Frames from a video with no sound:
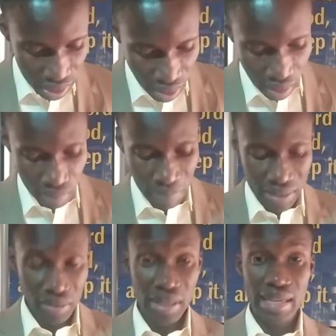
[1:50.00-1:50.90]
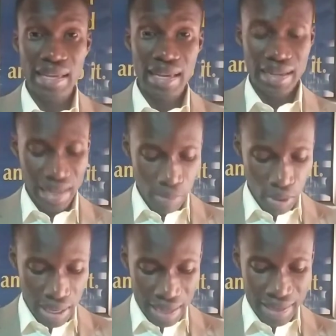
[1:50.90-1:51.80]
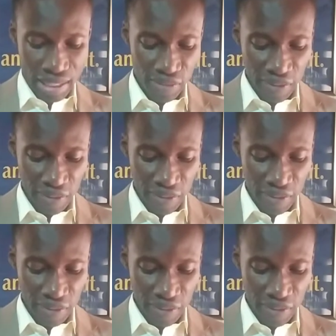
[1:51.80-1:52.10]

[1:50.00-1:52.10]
son, Pastor E.E. Adeboye, and his